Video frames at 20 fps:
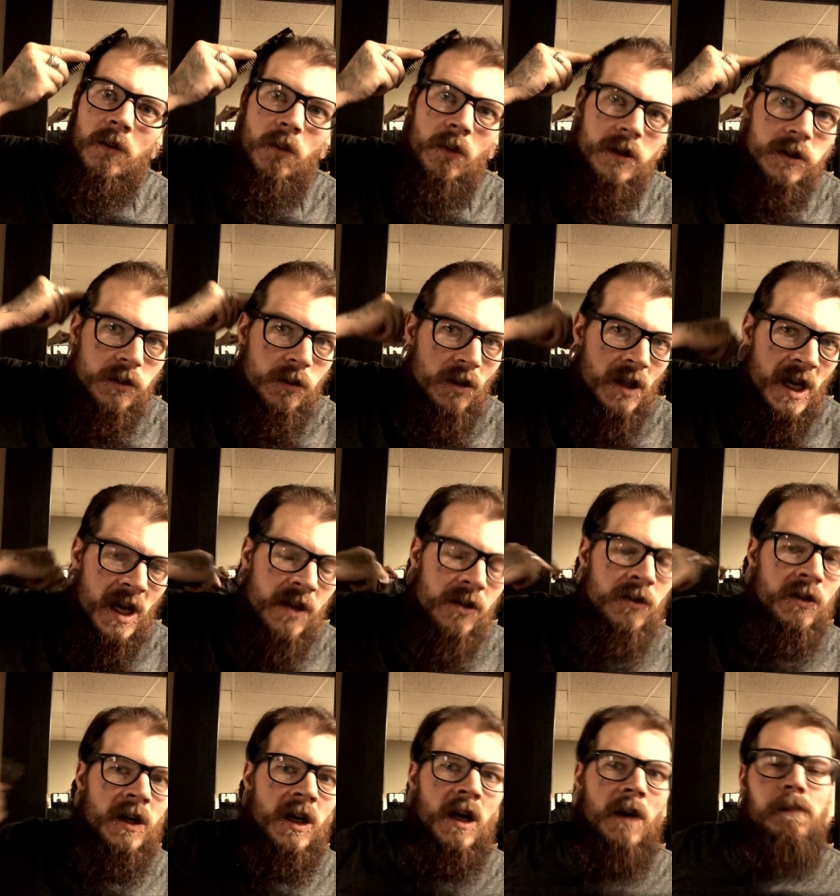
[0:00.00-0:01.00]
when you
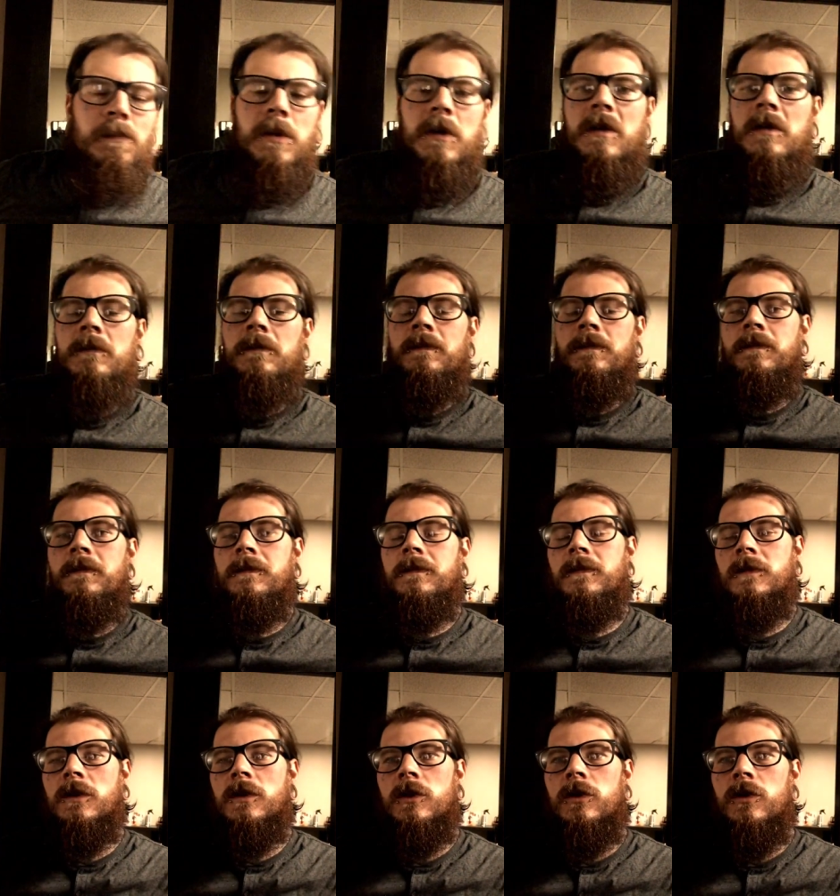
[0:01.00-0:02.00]
lather it up,
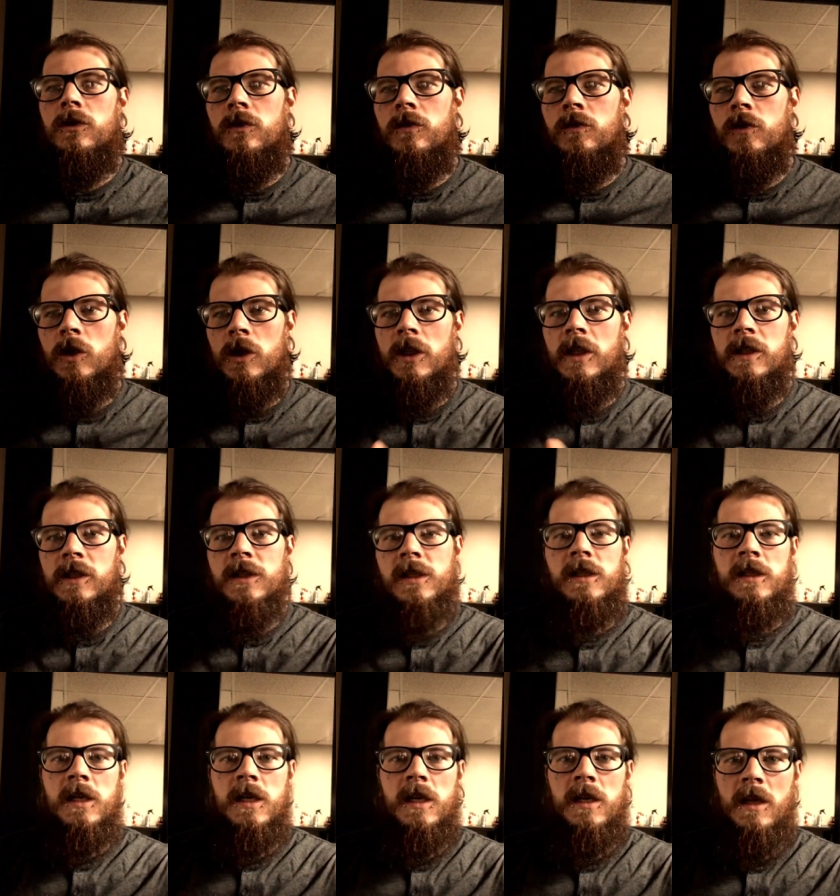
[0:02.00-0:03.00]
you really
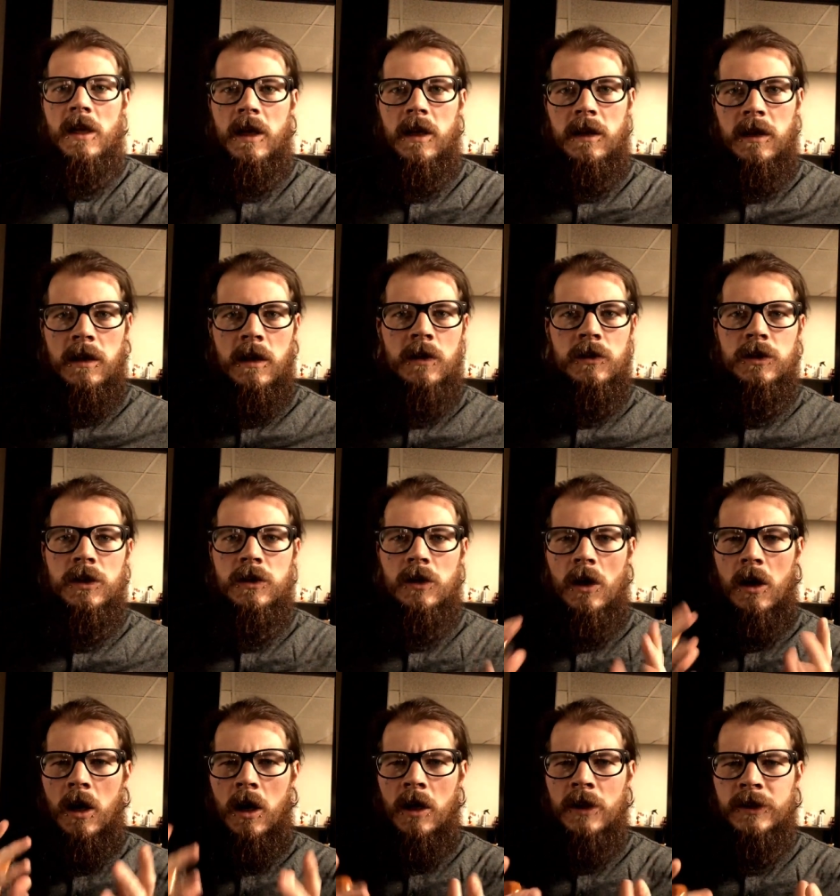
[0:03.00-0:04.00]
see like there's this
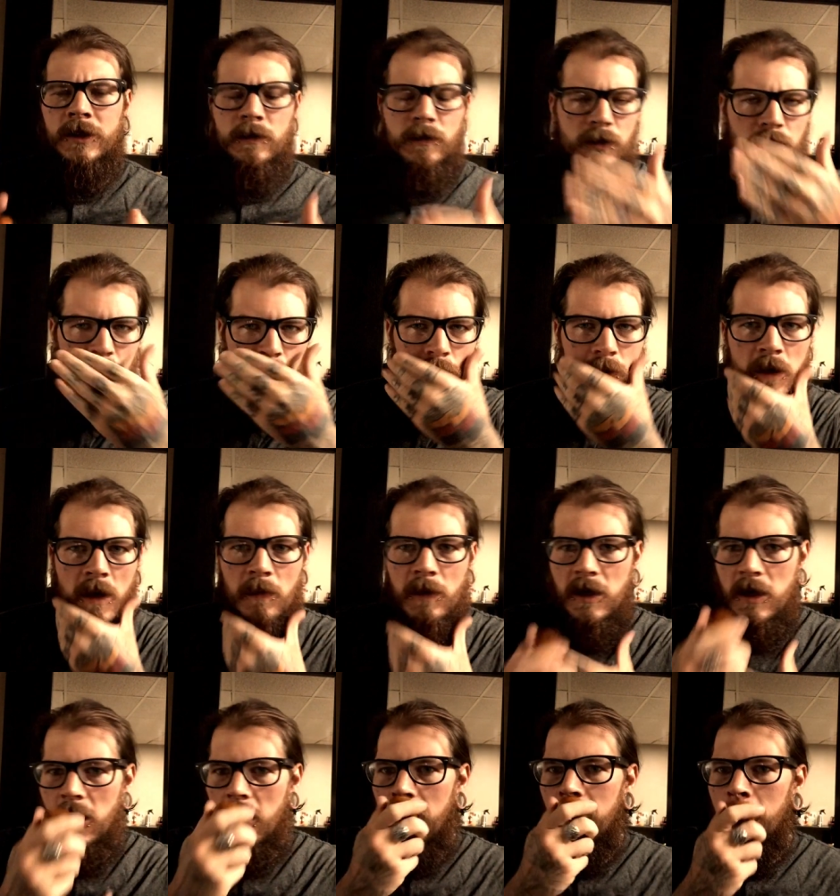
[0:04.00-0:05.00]
awesome scrub
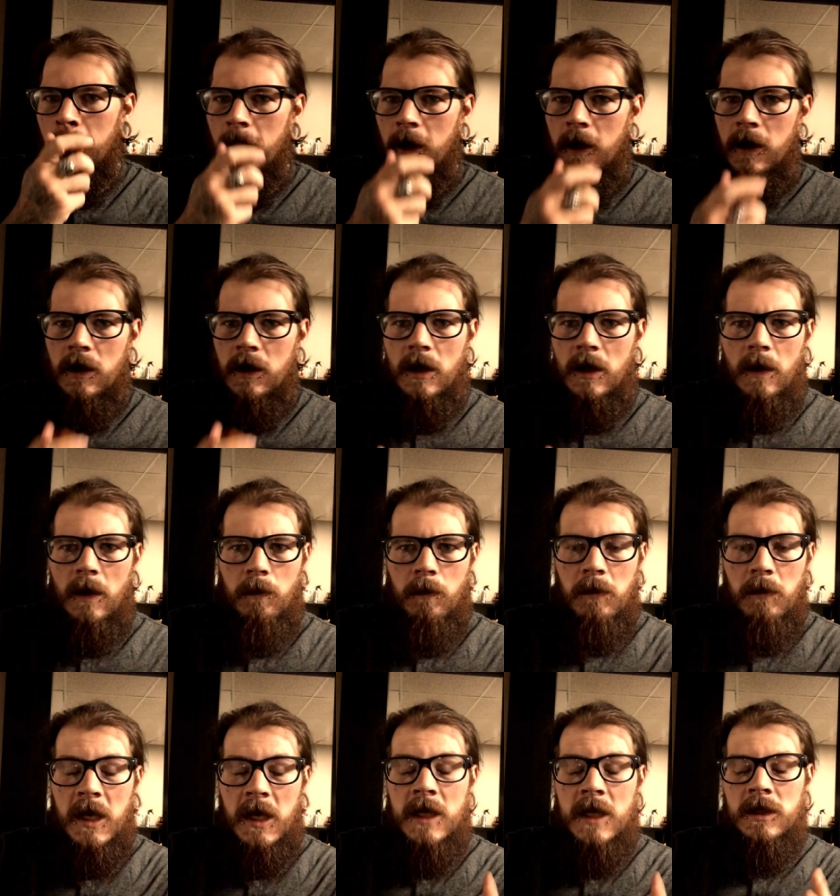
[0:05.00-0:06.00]
in there.
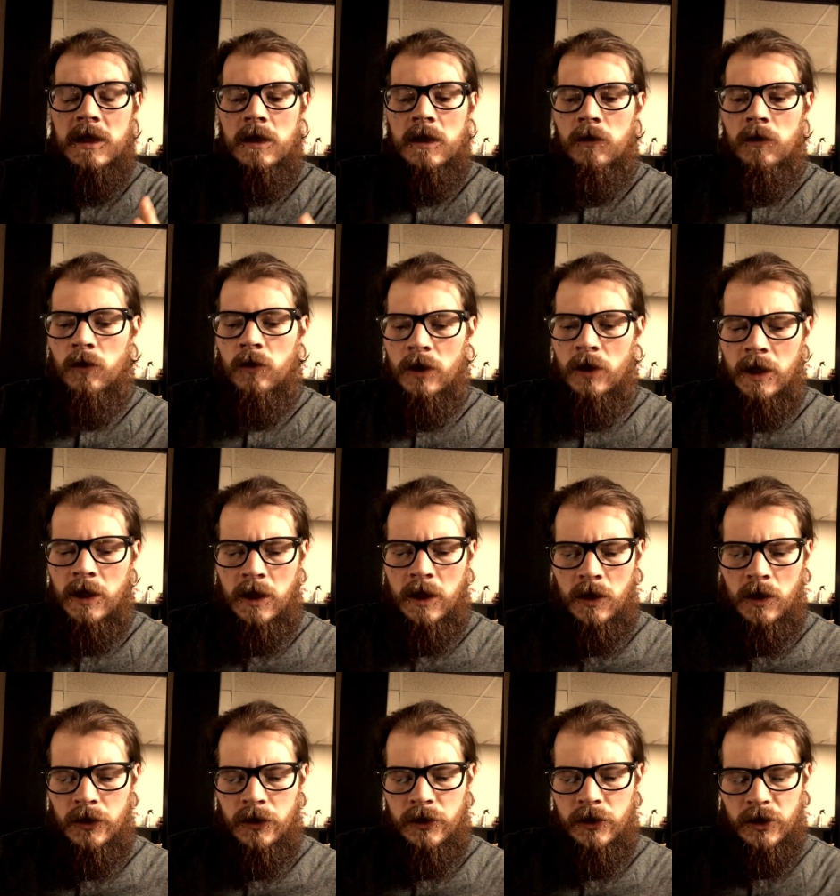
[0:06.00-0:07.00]
Amazing, really
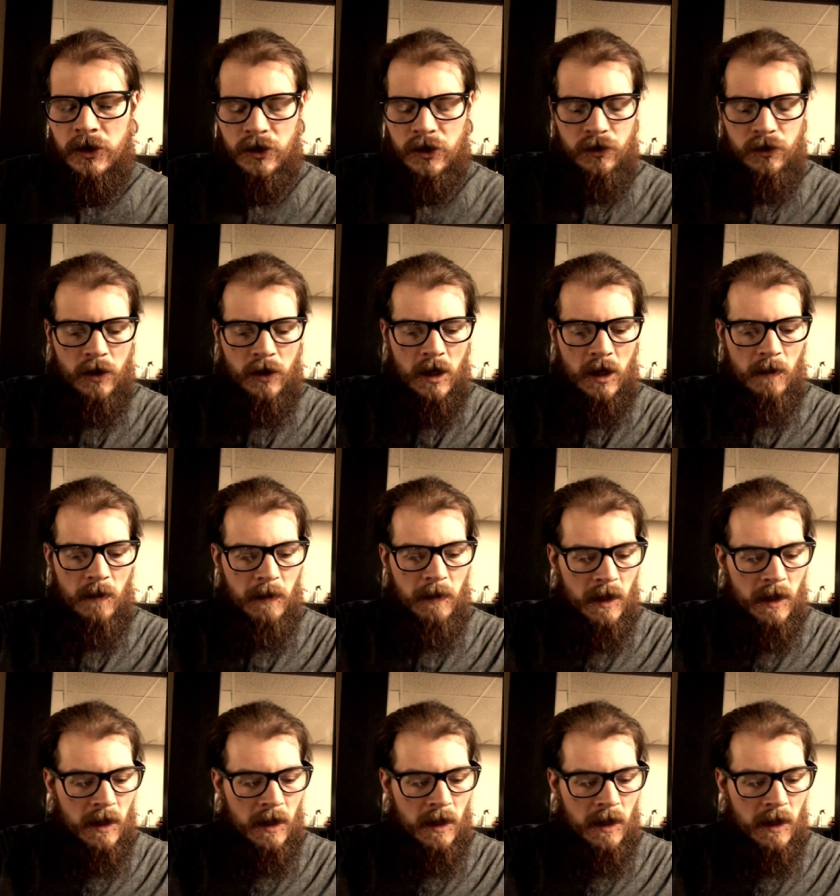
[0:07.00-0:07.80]
good scrub.